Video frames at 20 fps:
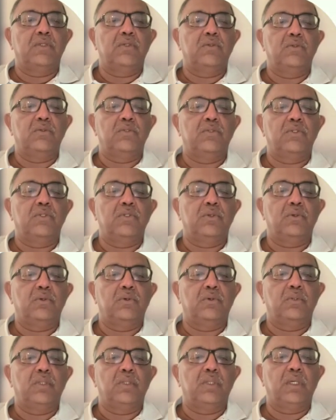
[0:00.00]
to
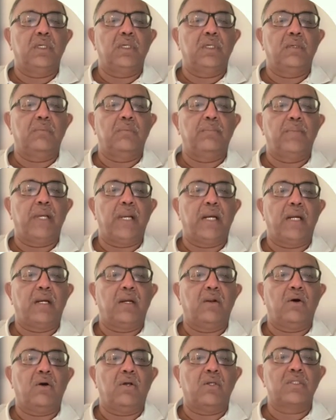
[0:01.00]
show the
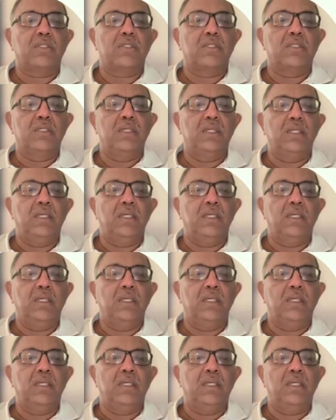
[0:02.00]
blood loss,